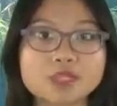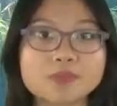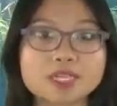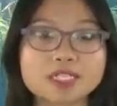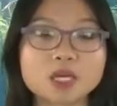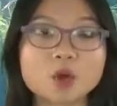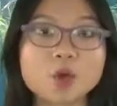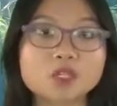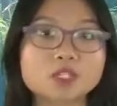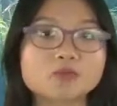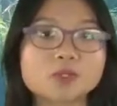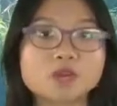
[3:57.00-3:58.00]
Side
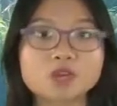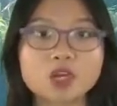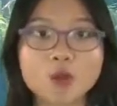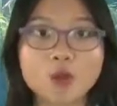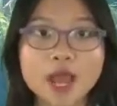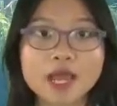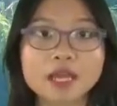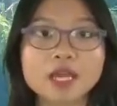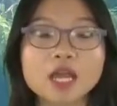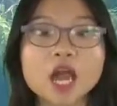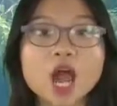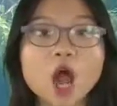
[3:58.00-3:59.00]
jackknife share on
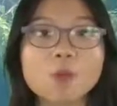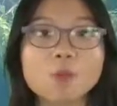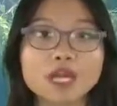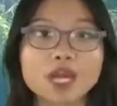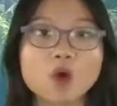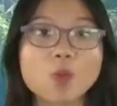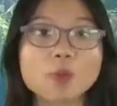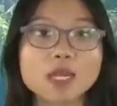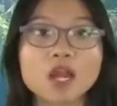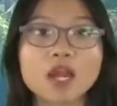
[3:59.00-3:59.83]
Pinterest This exercise